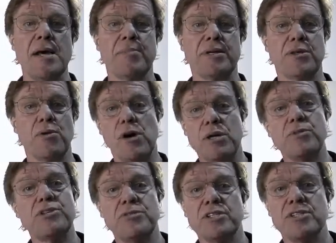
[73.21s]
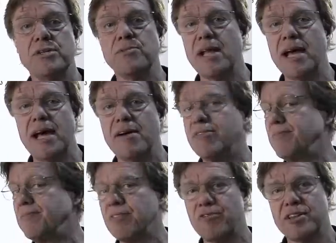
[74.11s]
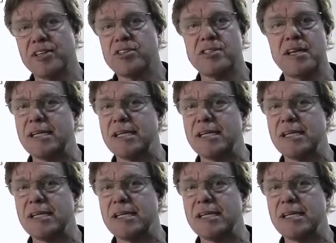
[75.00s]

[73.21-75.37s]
but the one restriction we'll have for this